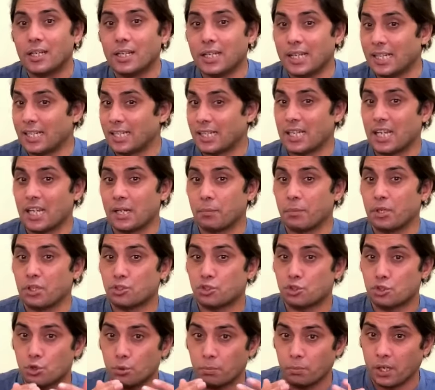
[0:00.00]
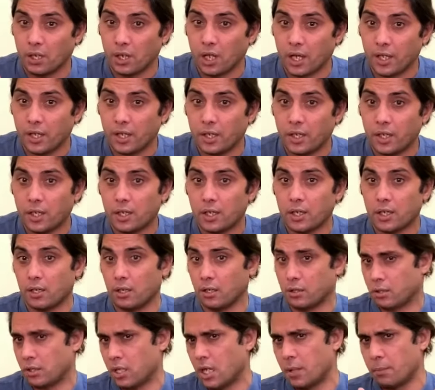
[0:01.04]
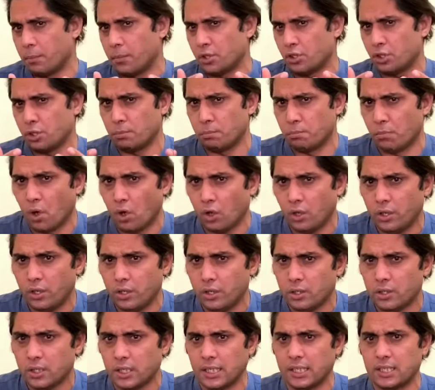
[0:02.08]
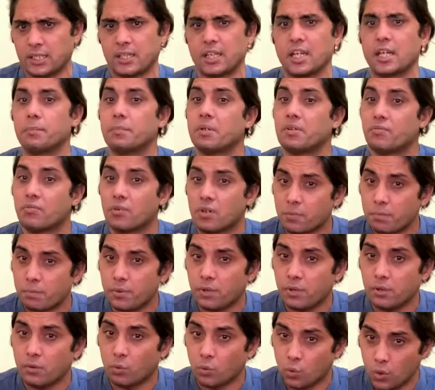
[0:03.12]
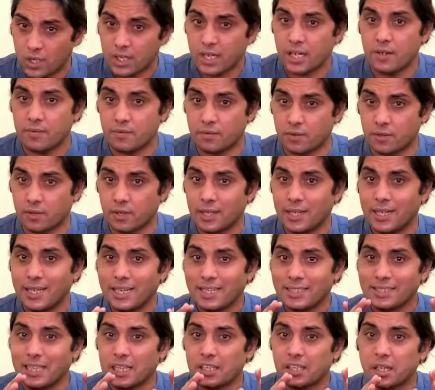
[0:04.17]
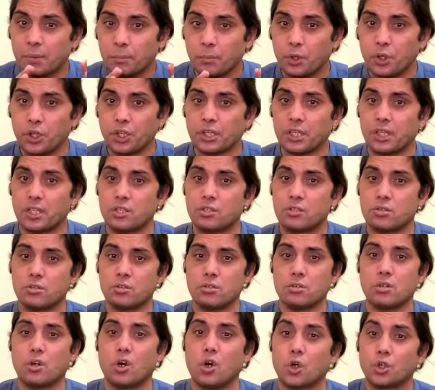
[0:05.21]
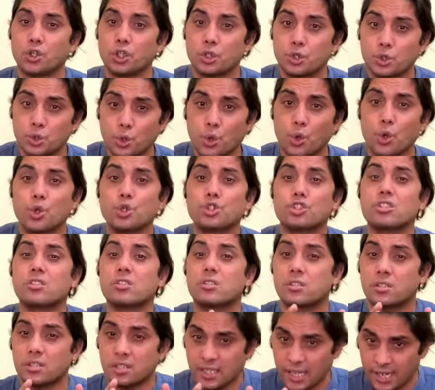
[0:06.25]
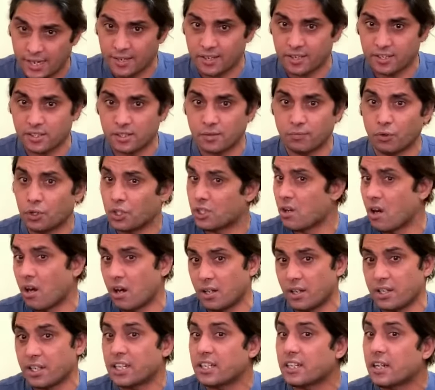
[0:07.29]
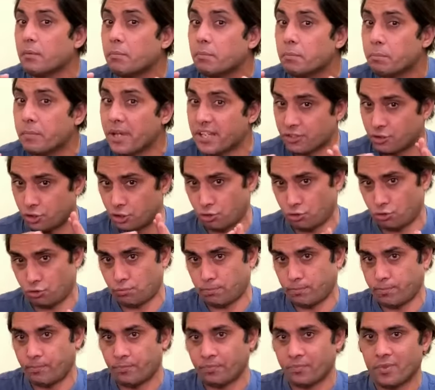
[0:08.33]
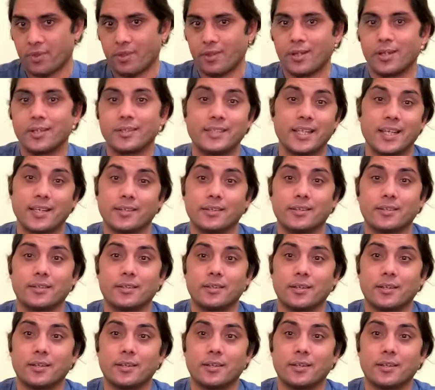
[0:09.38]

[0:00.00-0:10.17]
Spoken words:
It can be stimuli, it can be symbolic, it can be verbal, whatever the communicator or the source sends, we call it a message. Then